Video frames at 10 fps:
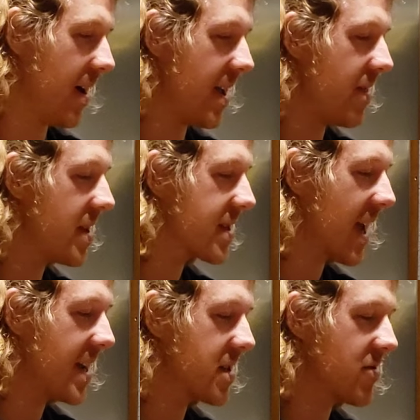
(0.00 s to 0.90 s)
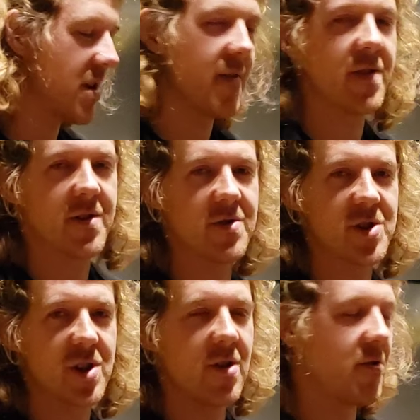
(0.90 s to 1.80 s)
In this case, there's
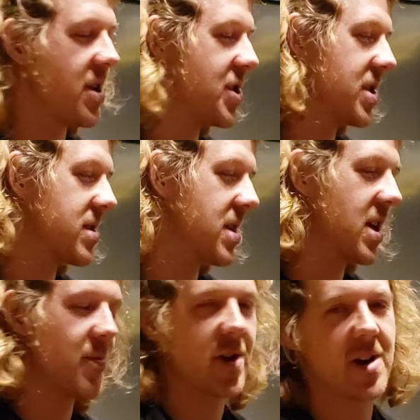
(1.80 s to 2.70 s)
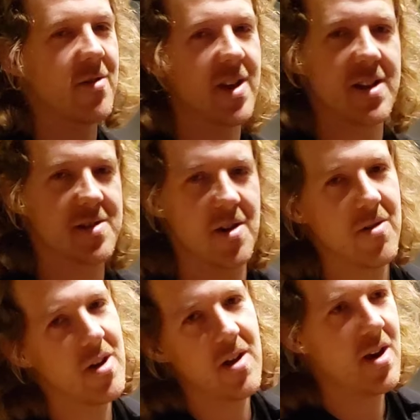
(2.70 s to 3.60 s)
literally just the neoprene under that, so
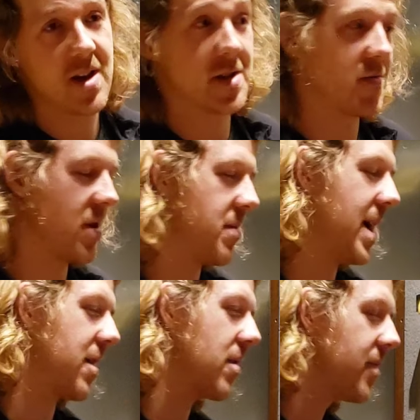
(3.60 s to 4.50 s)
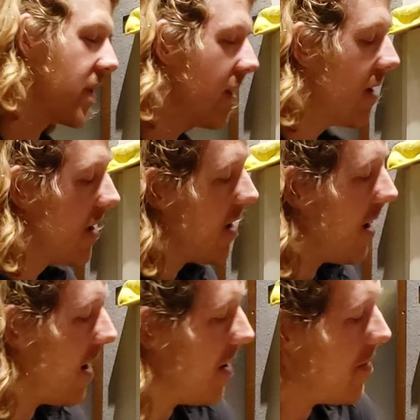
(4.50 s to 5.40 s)
it doesn't really matter.
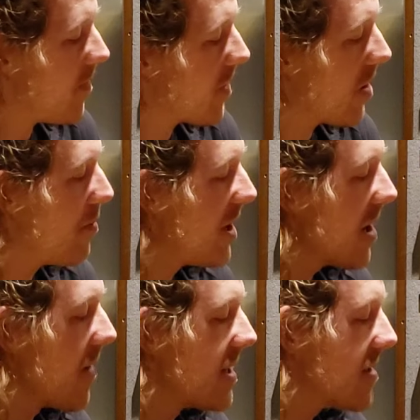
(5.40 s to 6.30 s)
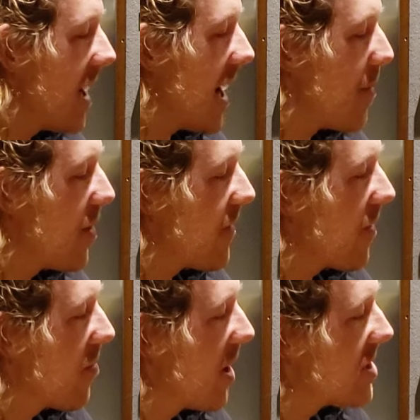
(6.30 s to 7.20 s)
But anyway, so yeah, I put
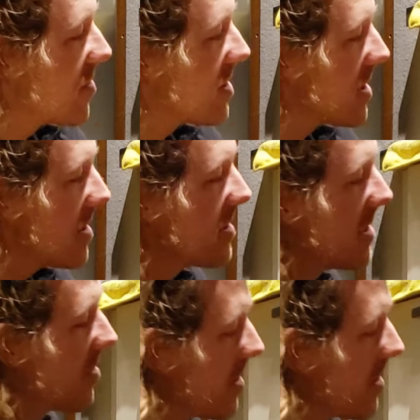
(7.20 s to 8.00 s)
for abrasion resistance. As you